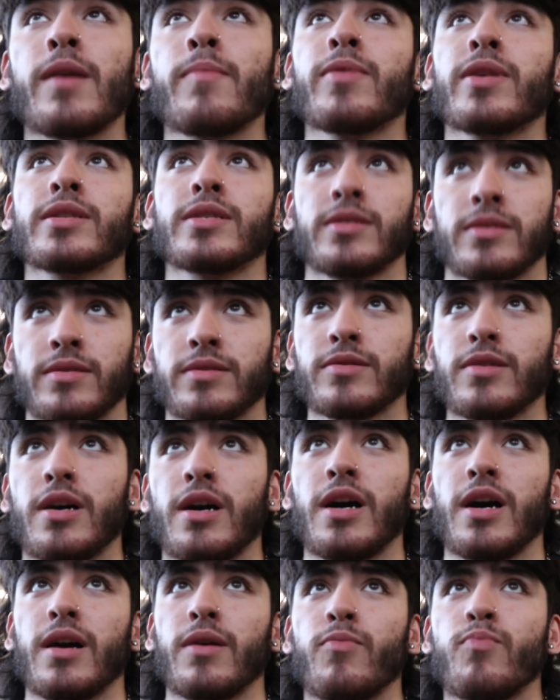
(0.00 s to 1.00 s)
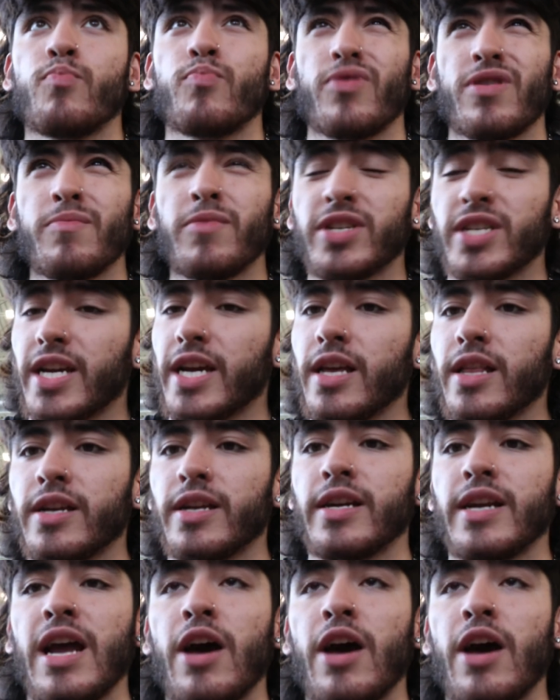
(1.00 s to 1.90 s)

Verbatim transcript: I've been uh, pretty much killing it.